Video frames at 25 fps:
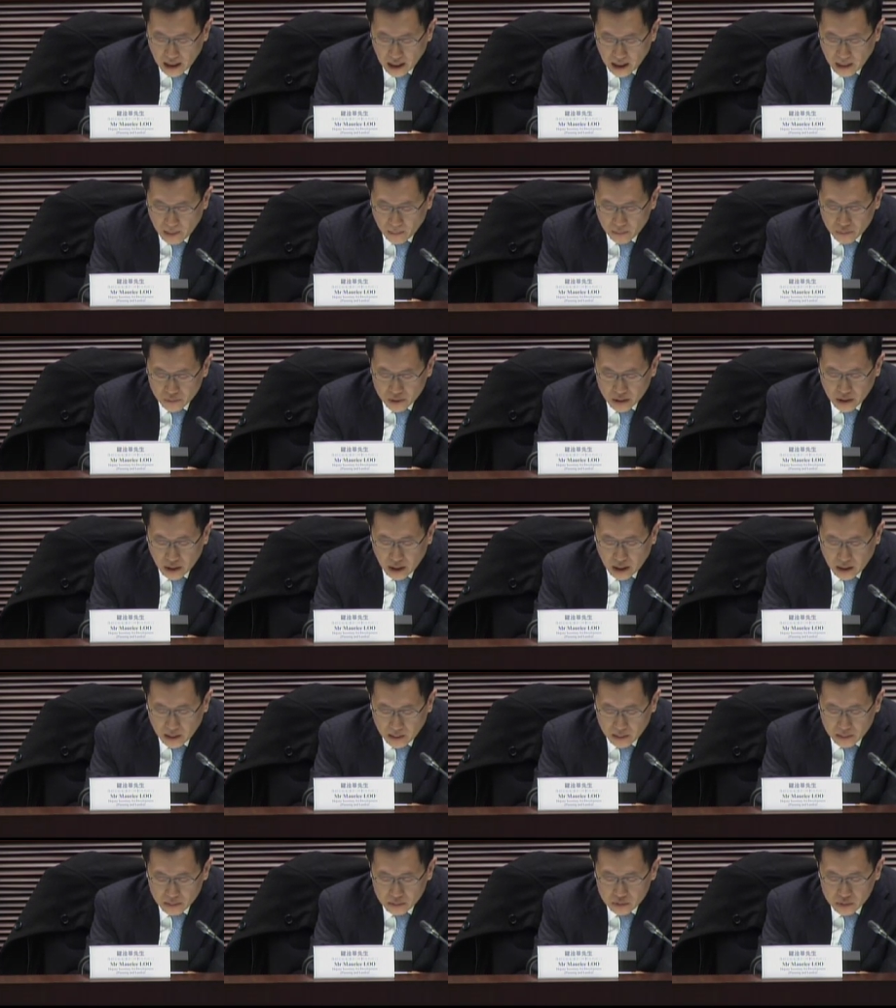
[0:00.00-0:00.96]
are more or
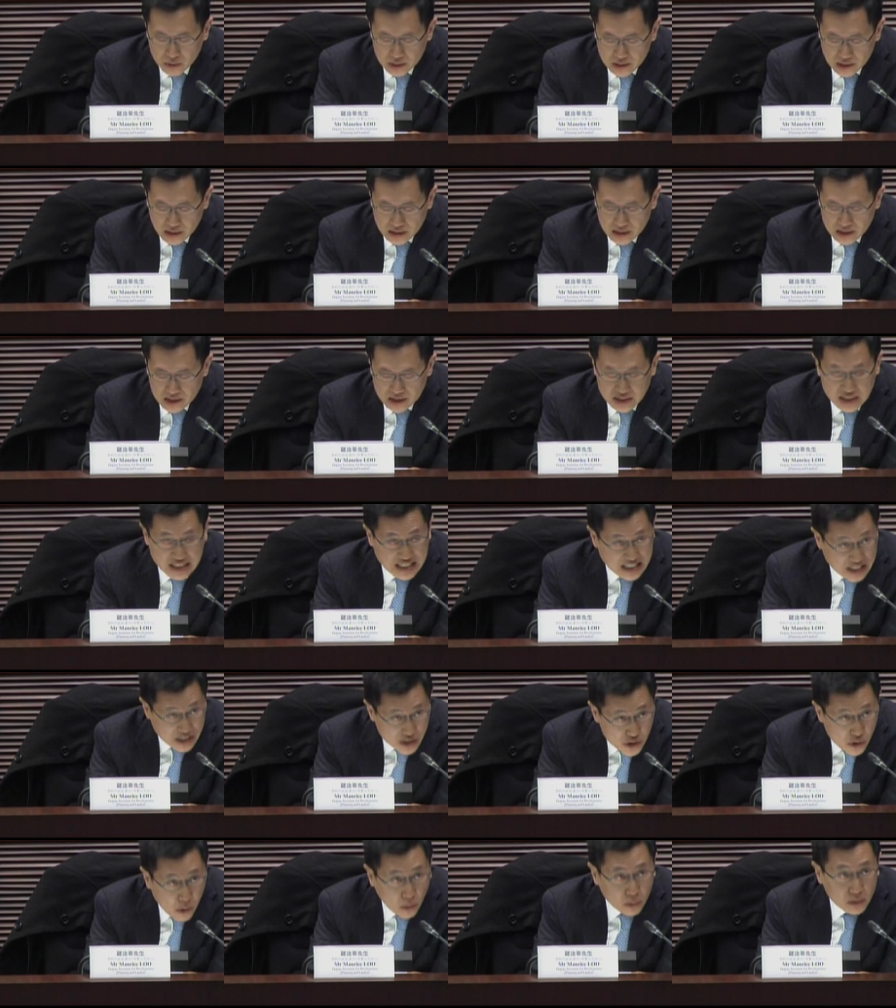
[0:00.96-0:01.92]
less
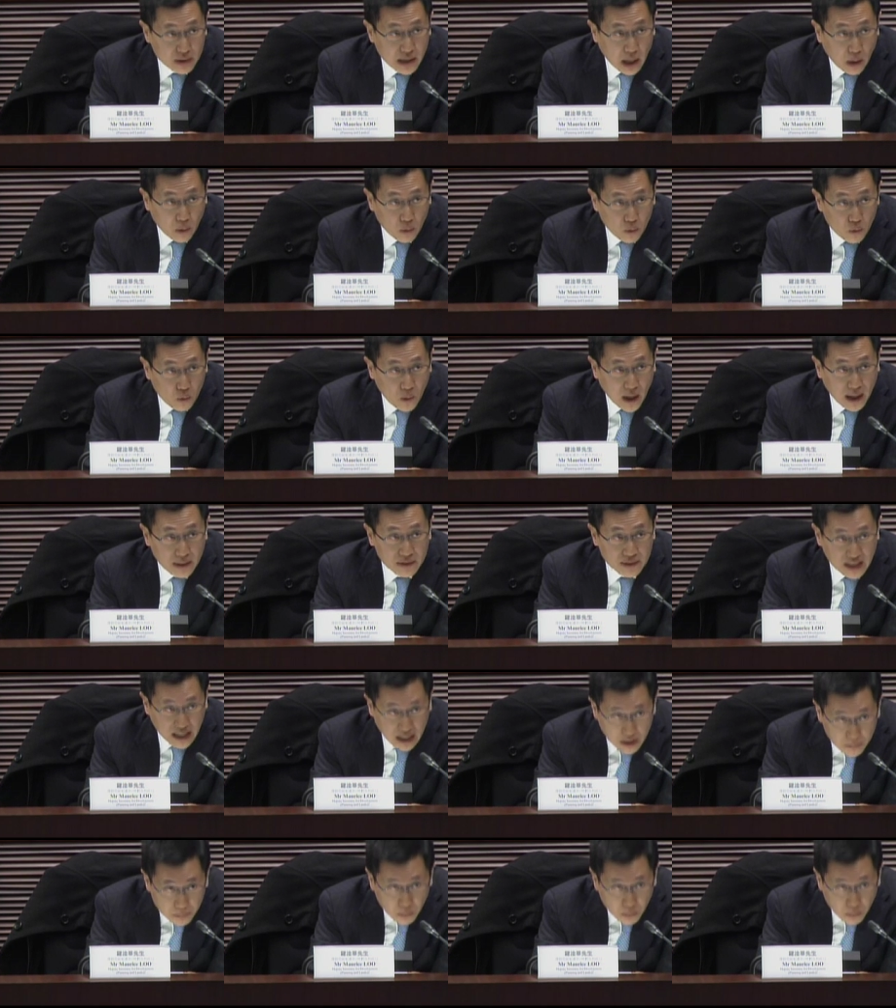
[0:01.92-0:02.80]
similar to this.